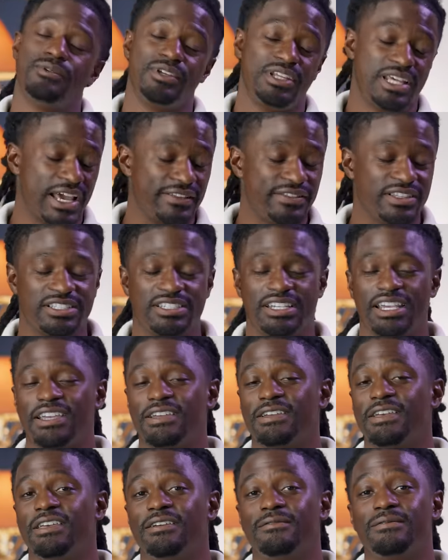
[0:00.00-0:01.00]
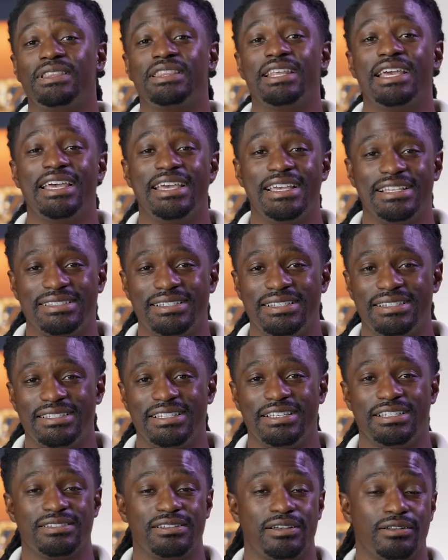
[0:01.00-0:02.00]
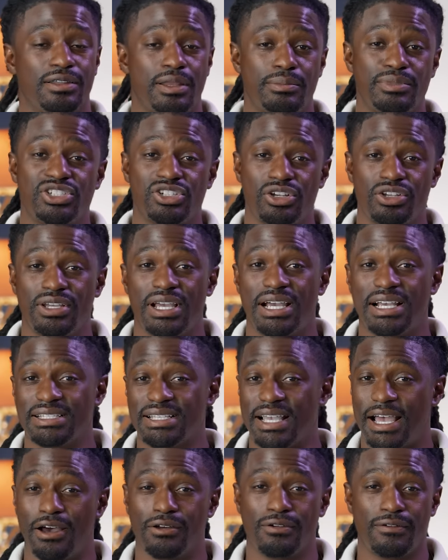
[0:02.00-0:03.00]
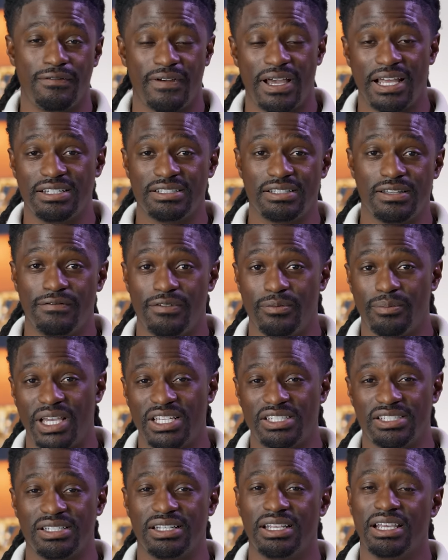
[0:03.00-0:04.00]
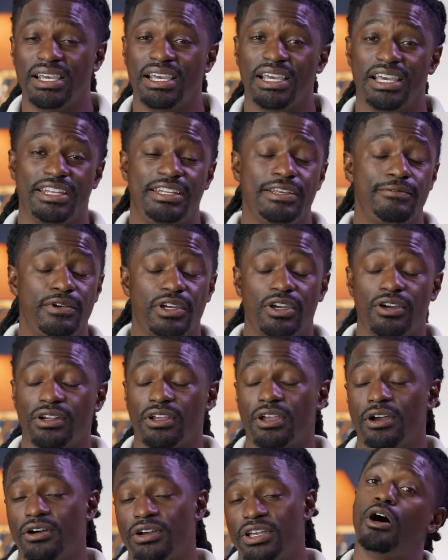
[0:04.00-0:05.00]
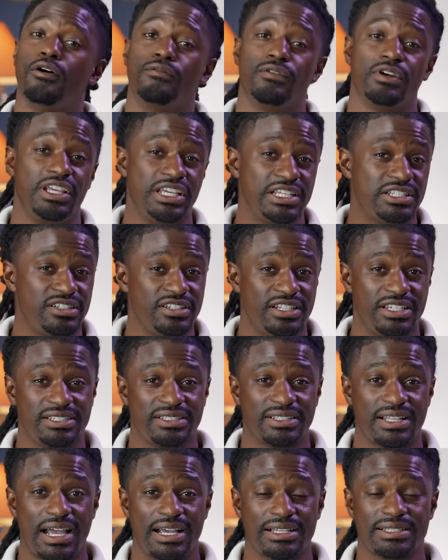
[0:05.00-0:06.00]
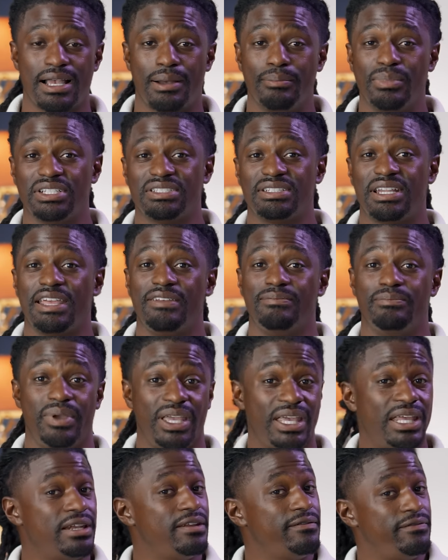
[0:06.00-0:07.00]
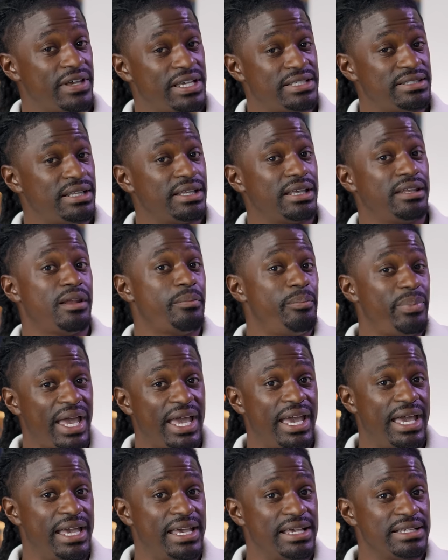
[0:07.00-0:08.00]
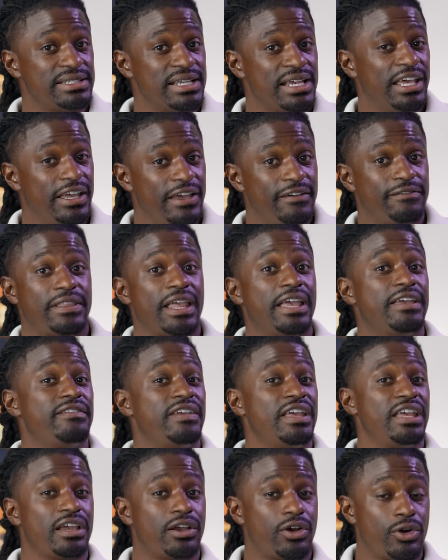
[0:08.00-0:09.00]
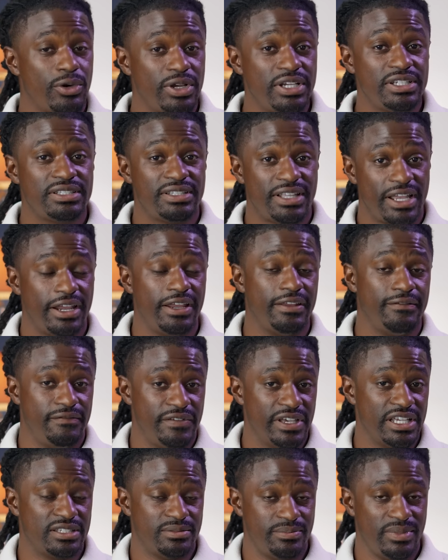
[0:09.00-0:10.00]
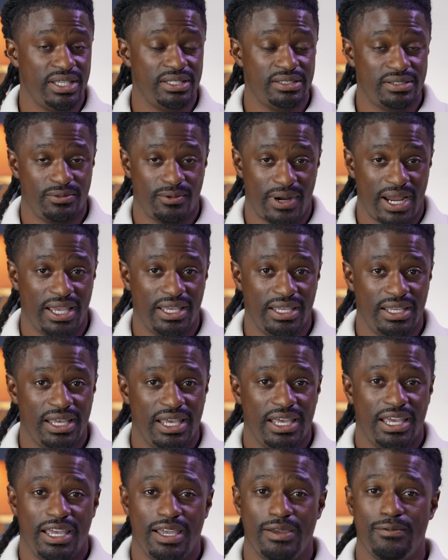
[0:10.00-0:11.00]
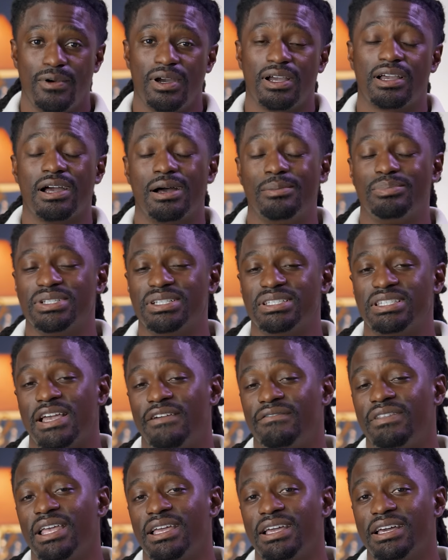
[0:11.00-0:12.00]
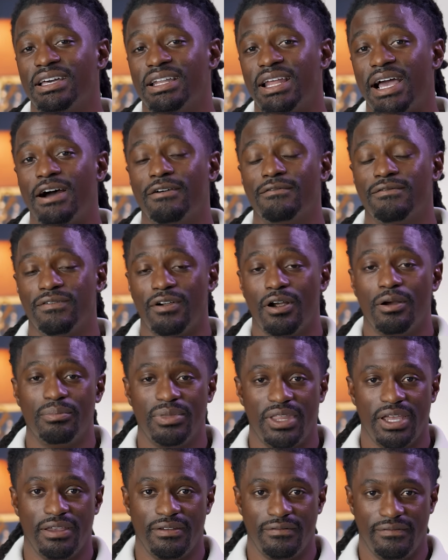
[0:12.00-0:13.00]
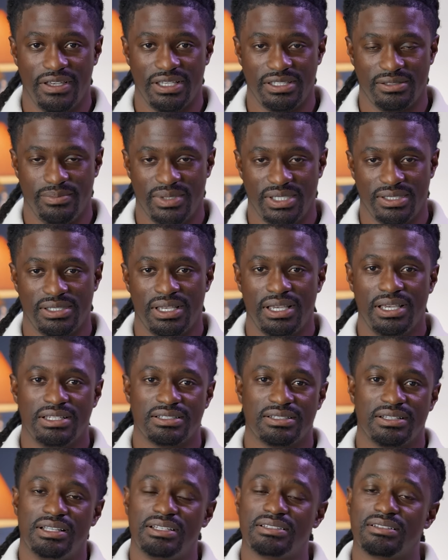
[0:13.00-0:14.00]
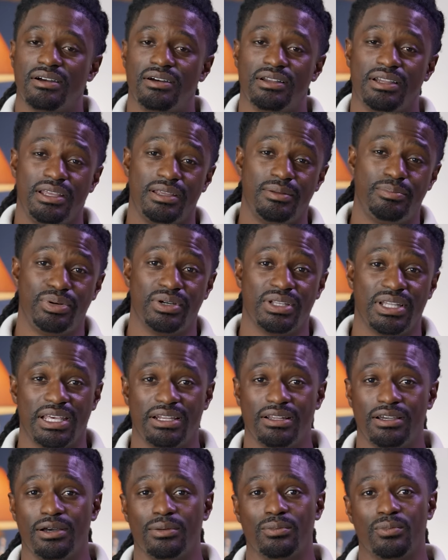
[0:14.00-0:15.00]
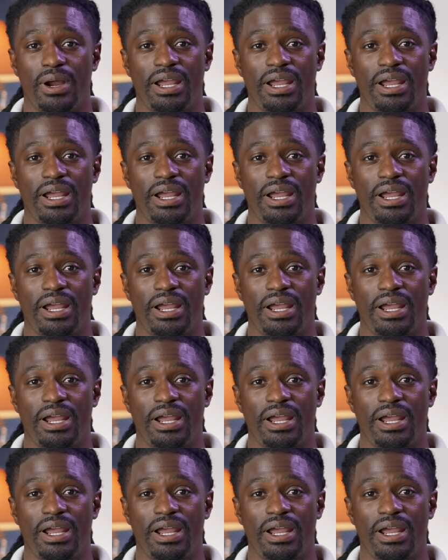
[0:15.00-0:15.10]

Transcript: we have to check in with the SEC. So let me show you guys how to find this information, and then we're gonna go over each of these stocks, how much they've been investing in the past, if they increased their investments, right, and what companies have they cut out from their investments. So let's go ahead and put that up